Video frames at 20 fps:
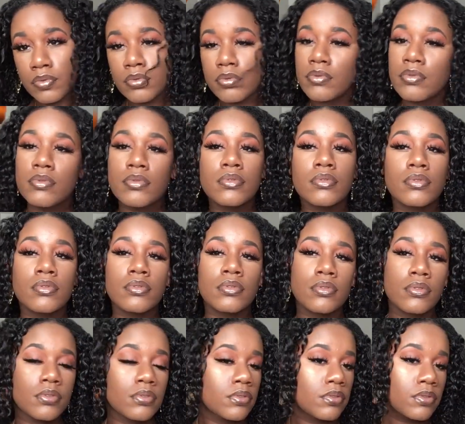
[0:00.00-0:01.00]
And
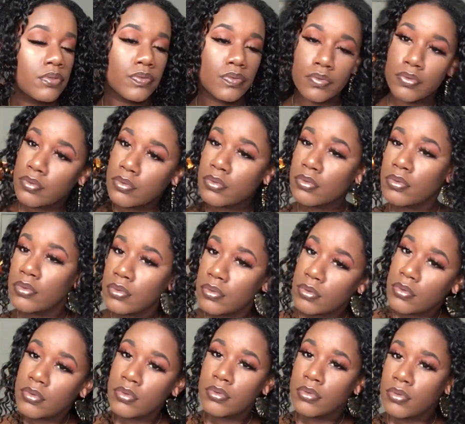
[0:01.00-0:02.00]
so I don't want to make it
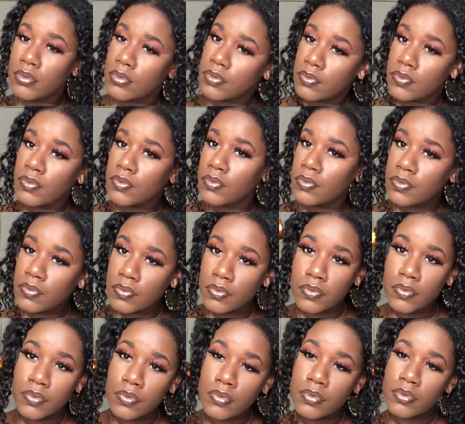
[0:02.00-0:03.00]
too poofy
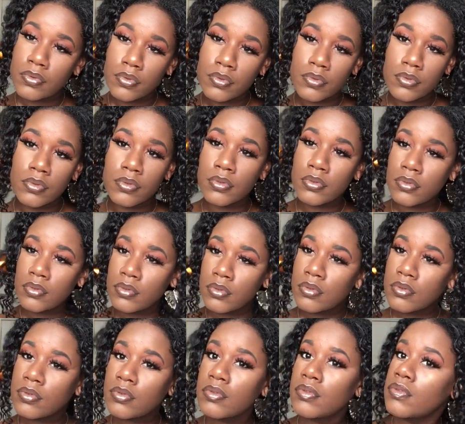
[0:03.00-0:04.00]
and stuff, but
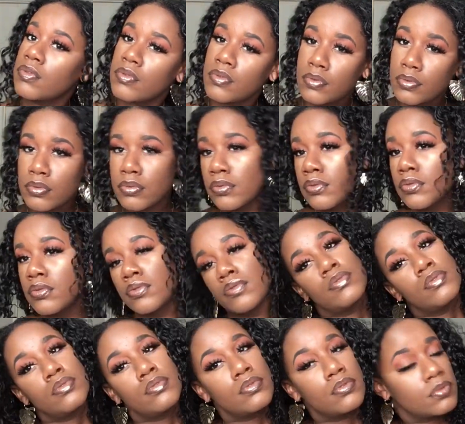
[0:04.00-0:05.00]
I
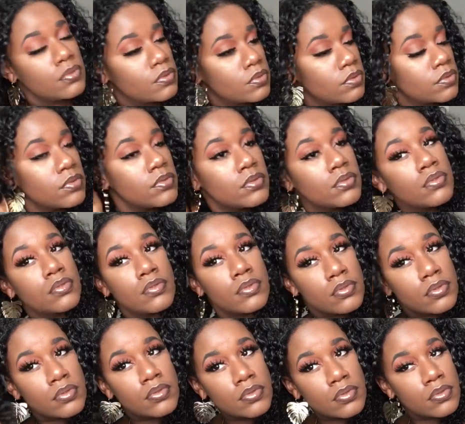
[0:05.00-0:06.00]
just want to add a little bit
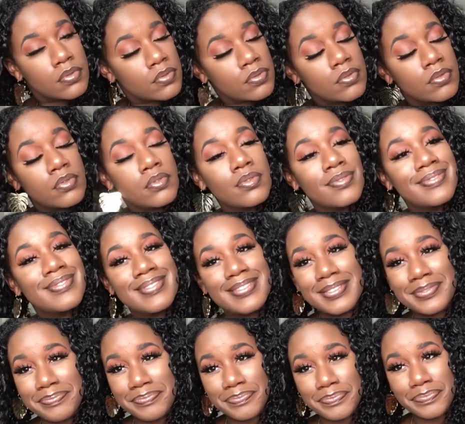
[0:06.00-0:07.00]
more volume. I
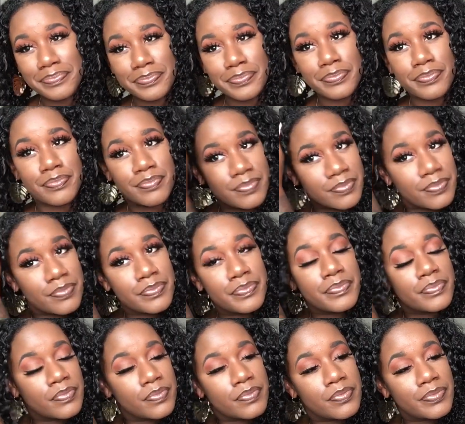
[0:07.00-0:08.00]
don't want it to look like I
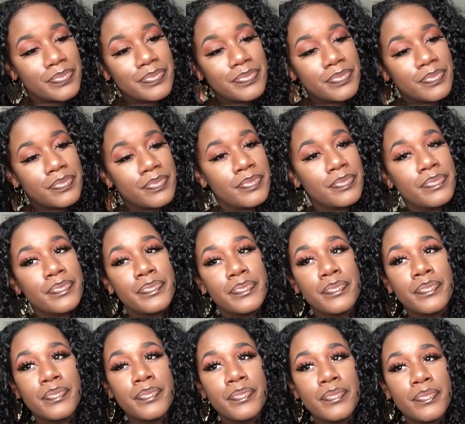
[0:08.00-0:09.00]
just took a braid
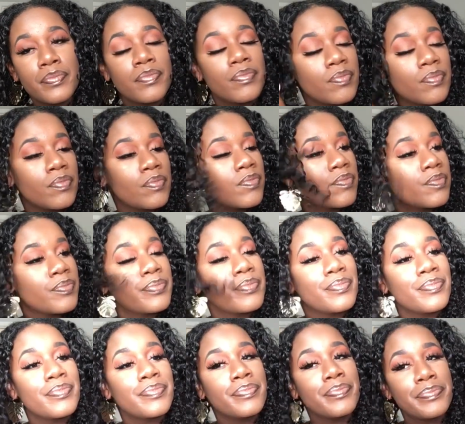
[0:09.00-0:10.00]
out down. Like
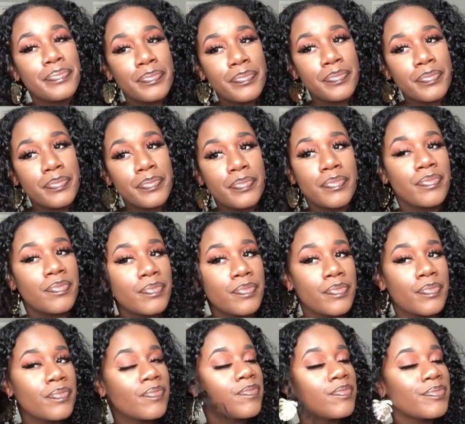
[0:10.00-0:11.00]
I want it to look like
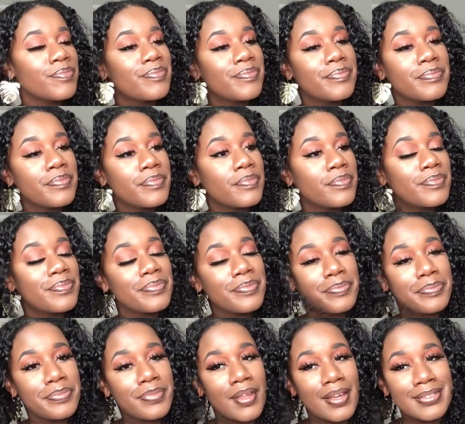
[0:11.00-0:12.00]
maybe she's been
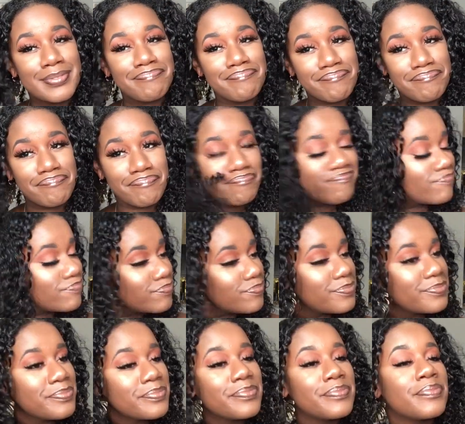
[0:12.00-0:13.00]
wearing that for maybe like a
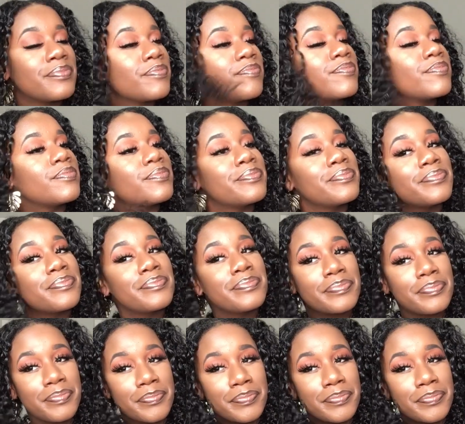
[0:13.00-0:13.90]
day or something.